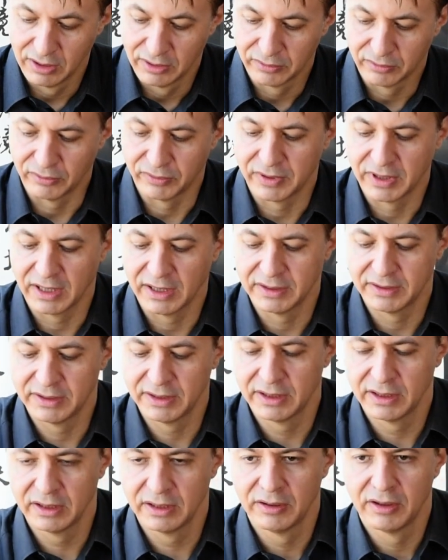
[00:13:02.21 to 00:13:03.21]
so the
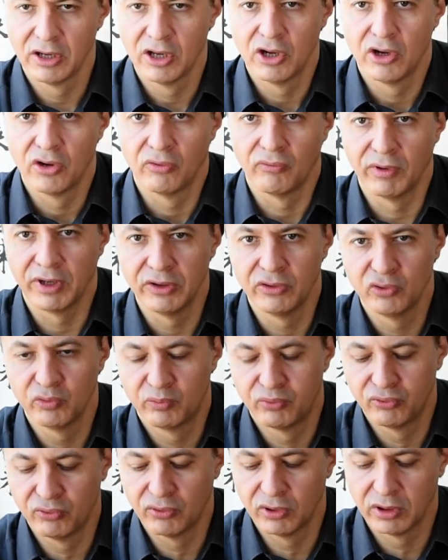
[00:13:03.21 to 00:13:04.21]
idea when you
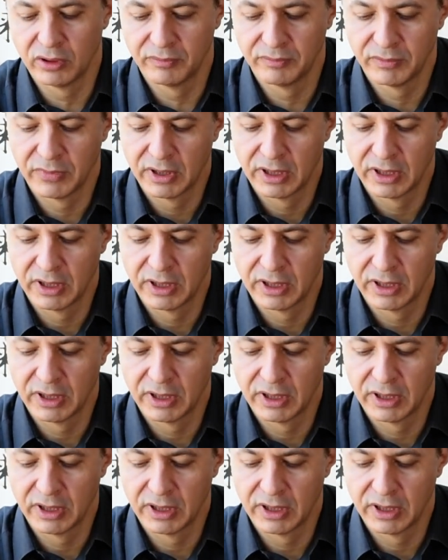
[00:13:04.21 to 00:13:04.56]
pour